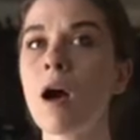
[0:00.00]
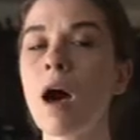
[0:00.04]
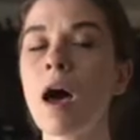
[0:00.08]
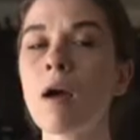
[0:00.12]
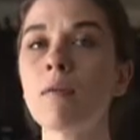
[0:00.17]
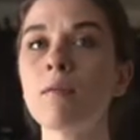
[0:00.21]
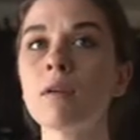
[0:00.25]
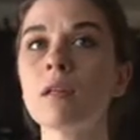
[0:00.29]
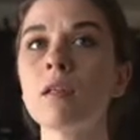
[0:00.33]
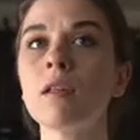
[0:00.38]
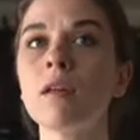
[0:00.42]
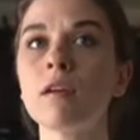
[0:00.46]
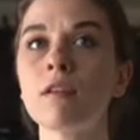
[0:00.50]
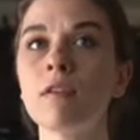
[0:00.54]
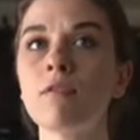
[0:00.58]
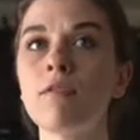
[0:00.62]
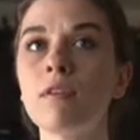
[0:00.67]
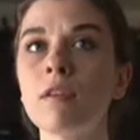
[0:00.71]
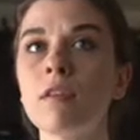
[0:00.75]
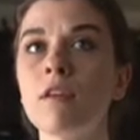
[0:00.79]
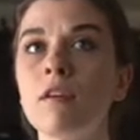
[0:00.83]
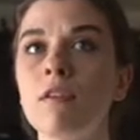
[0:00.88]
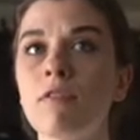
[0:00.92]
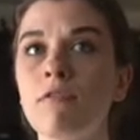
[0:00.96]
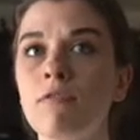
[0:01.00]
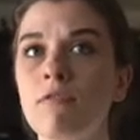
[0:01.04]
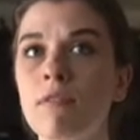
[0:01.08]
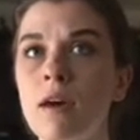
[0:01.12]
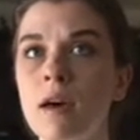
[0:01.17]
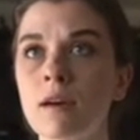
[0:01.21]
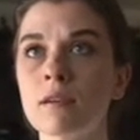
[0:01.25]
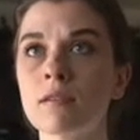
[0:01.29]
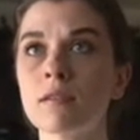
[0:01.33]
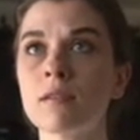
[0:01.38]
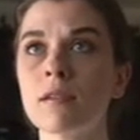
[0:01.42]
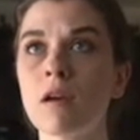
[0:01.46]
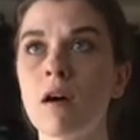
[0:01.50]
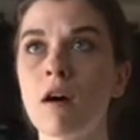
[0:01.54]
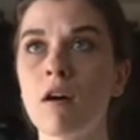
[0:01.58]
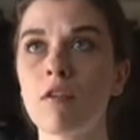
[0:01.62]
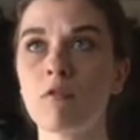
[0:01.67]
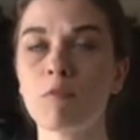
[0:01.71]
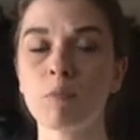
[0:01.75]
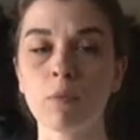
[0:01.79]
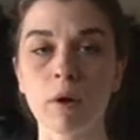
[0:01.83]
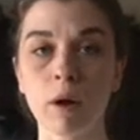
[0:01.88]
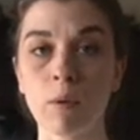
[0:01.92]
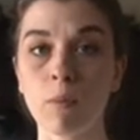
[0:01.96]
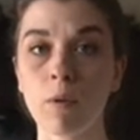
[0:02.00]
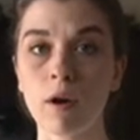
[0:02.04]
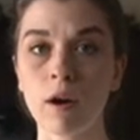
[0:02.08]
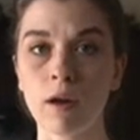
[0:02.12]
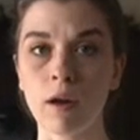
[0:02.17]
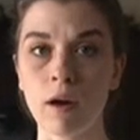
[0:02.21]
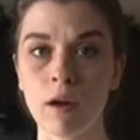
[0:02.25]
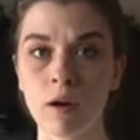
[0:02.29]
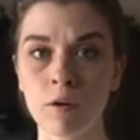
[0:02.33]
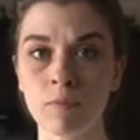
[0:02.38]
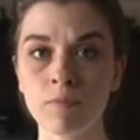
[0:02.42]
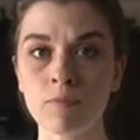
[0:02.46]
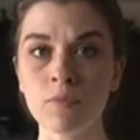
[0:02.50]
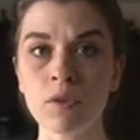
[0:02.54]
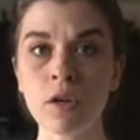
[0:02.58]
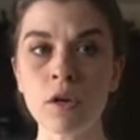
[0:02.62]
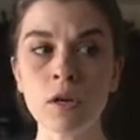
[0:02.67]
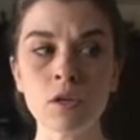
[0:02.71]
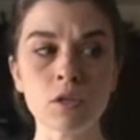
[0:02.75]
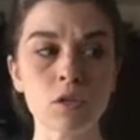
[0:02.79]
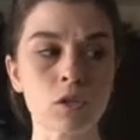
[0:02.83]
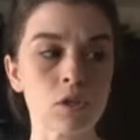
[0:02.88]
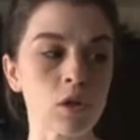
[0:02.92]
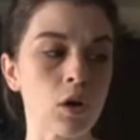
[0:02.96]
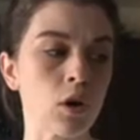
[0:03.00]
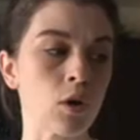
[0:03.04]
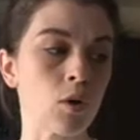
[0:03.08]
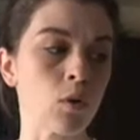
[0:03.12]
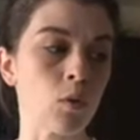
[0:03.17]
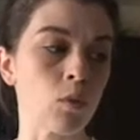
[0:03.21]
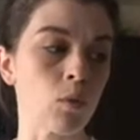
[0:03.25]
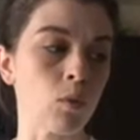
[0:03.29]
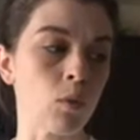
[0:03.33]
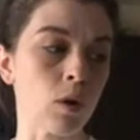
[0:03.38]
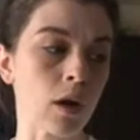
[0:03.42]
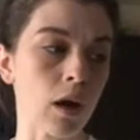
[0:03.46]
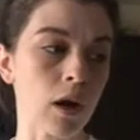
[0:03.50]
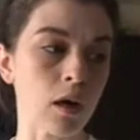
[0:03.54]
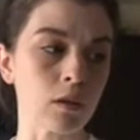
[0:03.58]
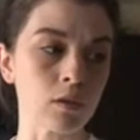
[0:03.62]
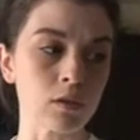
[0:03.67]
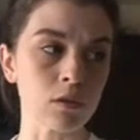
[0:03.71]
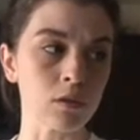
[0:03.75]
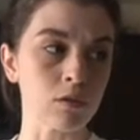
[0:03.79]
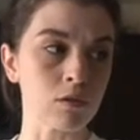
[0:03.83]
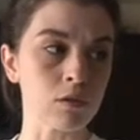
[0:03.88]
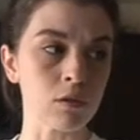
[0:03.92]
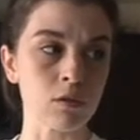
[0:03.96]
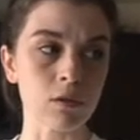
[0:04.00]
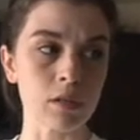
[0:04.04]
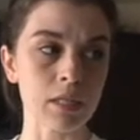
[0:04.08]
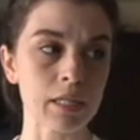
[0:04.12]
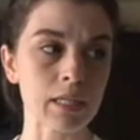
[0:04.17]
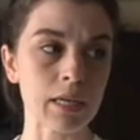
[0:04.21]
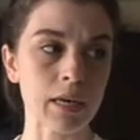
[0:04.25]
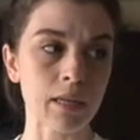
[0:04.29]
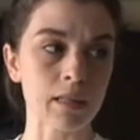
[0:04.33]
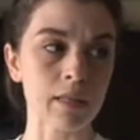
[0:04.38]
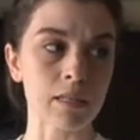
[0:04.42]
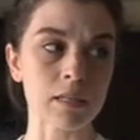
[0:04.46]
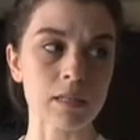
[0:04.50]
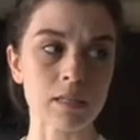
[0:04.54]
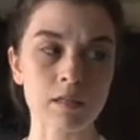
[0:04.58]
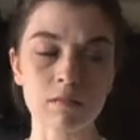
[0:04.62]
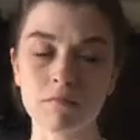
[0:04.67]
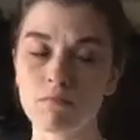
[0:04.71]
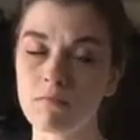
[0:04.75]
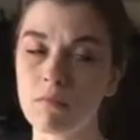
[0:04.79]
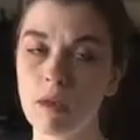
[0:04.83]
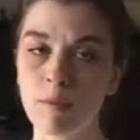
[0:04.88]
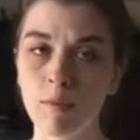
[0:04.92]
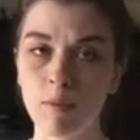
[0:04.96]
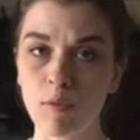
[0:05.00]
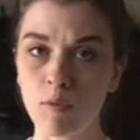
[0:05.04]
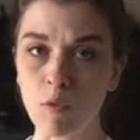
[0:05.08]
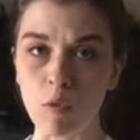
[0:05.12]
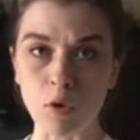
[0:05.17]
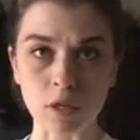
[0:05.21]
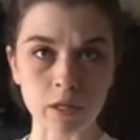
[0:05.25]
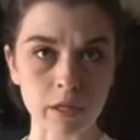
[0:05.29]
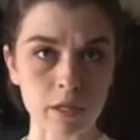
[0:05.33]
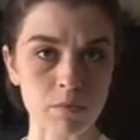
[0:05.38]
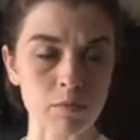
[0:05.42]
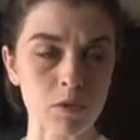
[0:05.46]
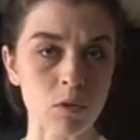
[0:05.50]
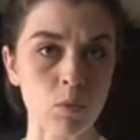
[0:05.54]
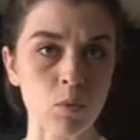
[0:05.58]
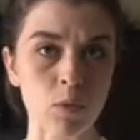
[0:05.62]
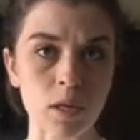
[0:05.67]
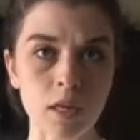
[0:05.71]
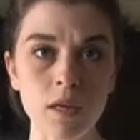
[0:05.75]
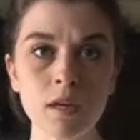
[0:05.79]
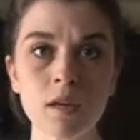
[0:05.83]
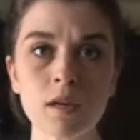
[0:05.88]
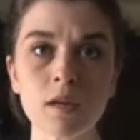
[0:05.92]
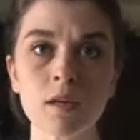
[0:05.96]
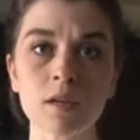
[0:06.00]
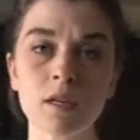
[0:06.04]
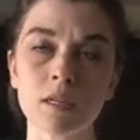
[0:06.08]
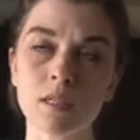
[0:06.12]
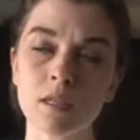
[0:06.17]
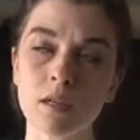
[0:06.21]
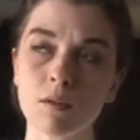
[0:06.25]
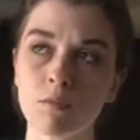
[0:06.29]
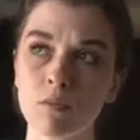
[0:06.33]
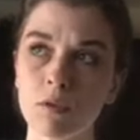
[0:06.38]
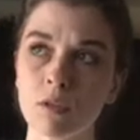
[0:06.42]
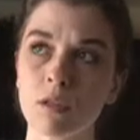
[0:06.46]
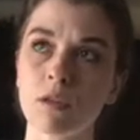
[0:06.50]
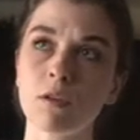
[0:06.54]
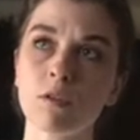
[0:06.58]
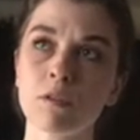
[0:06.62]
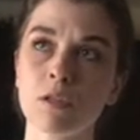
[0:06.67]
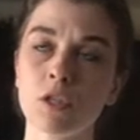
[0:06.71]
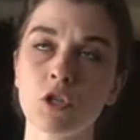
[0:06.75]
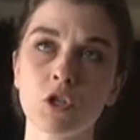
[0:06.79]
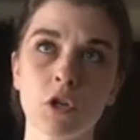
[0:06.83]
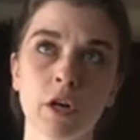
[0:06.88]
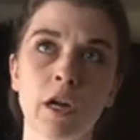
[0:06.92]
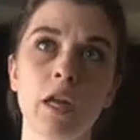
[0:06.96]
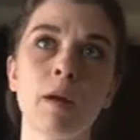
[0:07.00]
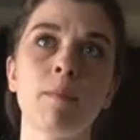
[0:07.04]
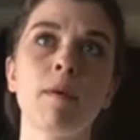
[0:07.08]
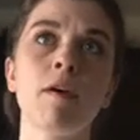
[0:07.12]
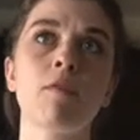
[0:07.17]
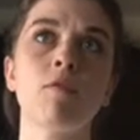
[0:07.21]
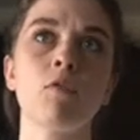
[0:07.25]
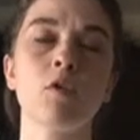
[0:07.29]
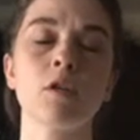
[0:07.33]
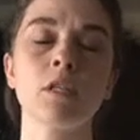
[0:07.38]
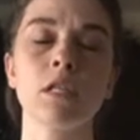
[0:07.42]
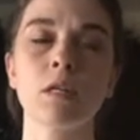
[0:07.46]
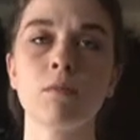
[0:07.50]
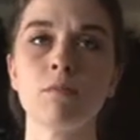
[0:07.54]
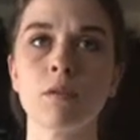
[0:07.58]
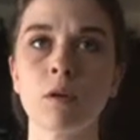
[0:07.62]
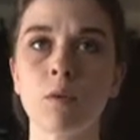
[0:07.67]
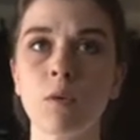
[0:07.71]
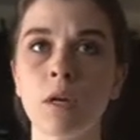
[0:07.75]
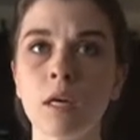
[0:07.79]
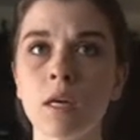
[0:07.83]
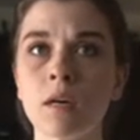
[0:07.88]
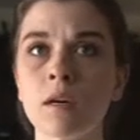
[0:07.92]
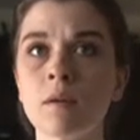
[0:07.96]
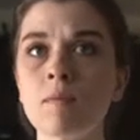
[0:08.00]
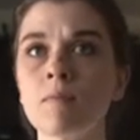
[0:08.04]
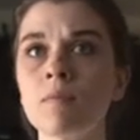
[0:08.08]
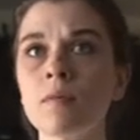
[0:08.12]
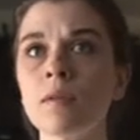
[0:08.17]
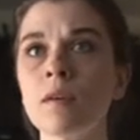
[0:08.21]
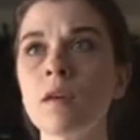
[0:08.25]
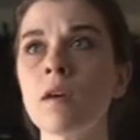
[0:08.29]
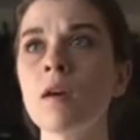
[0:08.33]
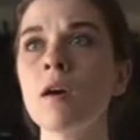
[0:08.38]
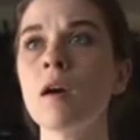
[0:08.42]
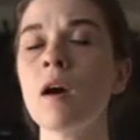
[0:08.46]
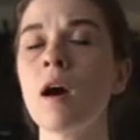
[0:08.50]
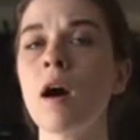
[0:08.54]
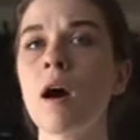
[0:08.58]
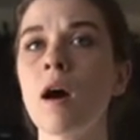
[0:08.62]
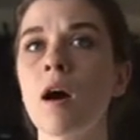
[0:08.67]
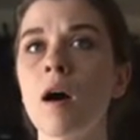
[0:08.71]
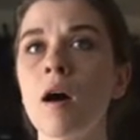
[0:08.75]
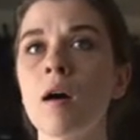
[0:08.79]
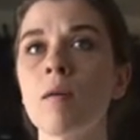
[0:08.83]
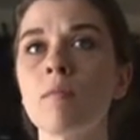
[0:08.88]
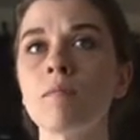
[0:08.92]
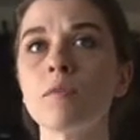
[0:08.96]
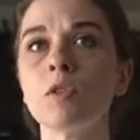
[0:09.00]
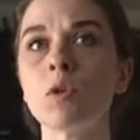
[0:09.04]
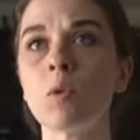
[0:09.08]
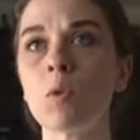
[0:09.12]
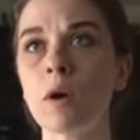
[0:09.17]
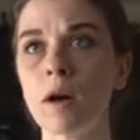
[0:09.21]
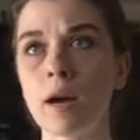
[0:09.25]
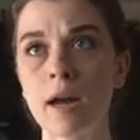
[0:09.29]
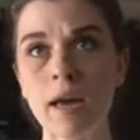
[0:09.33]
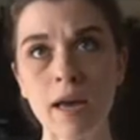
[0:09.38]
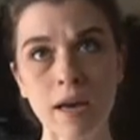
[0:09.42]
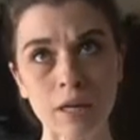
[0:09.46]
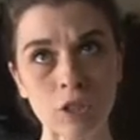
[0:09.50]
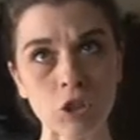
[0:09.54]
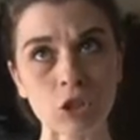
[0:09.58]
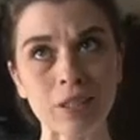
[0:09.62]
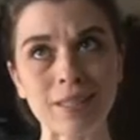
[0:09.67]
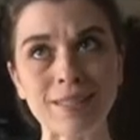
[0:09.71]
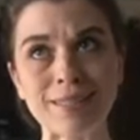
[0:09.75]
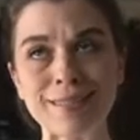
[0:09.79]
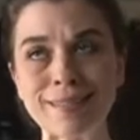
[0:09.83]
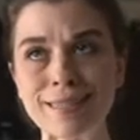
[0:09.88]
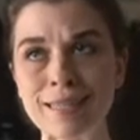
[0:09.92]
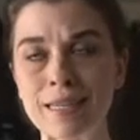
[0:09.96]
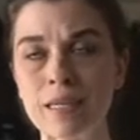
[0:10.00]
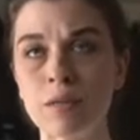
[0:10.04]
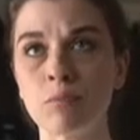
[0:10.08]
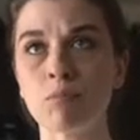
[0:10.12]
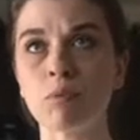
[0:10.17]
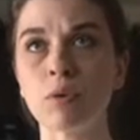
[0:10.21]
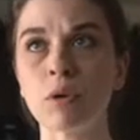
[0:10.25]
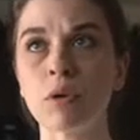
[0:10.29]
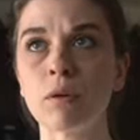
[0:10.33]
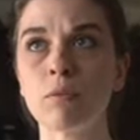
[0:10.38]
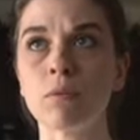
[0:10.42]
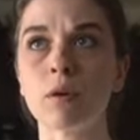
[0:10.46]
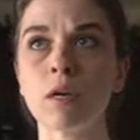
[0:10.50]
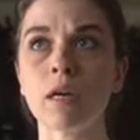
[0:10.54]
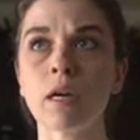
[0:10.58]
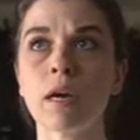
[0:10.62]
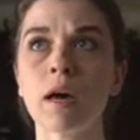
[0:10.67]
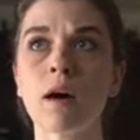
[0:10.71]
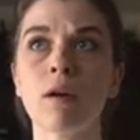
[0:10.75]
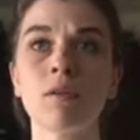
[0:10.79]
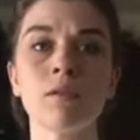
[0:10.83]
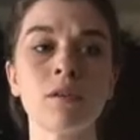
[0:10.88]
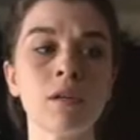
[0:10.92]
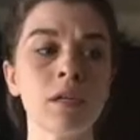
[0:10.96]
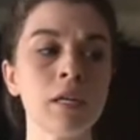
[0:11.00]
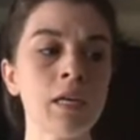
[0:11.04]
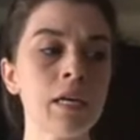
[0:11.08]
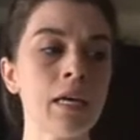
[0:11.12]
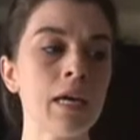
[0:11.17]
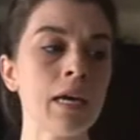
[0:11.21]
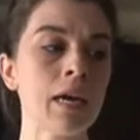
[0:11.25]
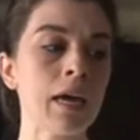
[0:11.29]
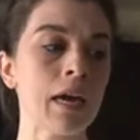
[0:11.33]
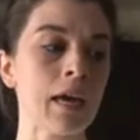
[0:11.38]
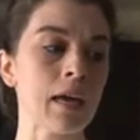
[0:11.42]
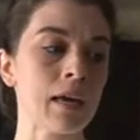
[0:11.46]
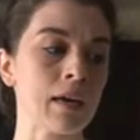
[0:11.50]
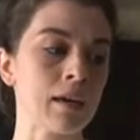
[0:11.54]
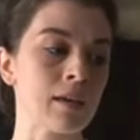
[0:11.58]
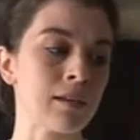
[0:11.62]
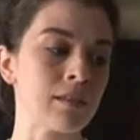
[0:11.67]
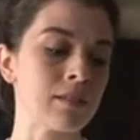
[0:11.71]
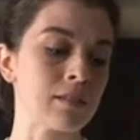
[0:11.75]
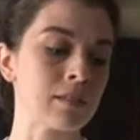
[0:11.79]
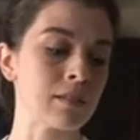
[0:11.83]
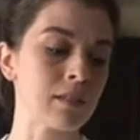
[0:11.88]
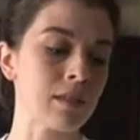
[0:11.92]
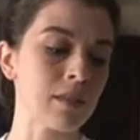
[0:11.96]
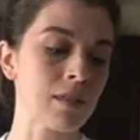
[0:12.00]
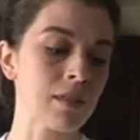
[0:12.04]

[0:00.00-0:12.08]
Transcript: I really like to feel the effects of pre-workout. So what I'll do is only take this maybe 4 times a week, because I really only train about 4 times a week, to where I actually need pre-workout. And